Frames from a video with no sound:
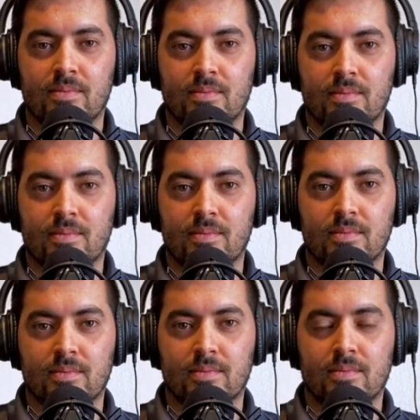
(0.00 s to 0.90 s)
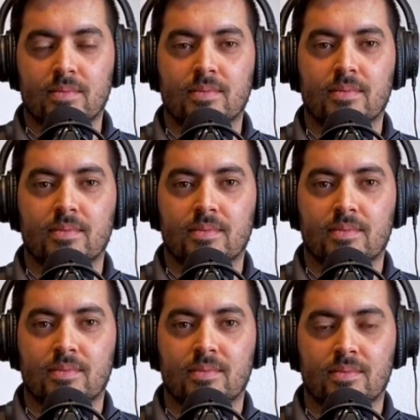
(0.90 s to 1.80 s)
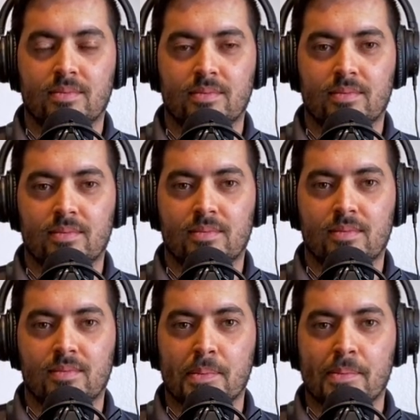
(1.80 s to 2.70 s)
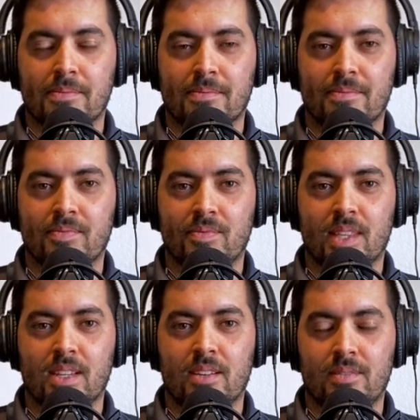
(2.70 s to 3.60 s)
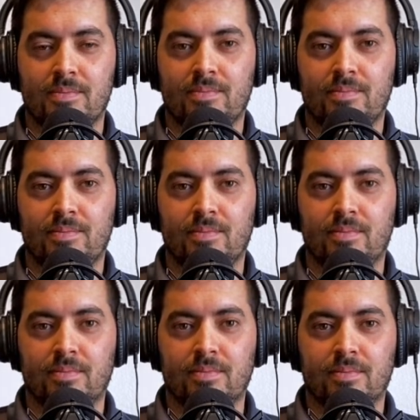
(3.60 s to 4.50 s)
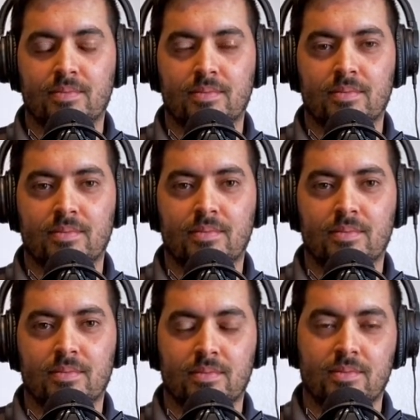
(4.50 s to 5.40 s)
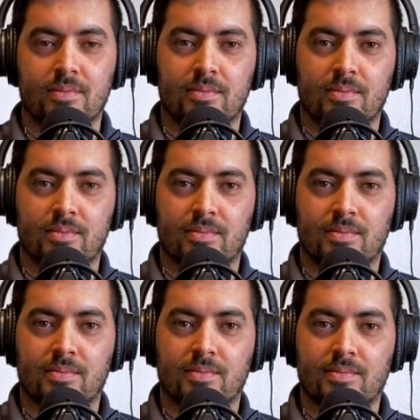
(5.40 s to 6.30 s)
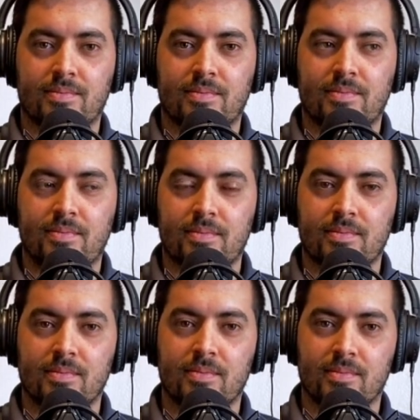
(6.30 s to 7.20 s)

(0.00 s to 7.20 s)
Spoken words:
No words are spoken by the person on screen.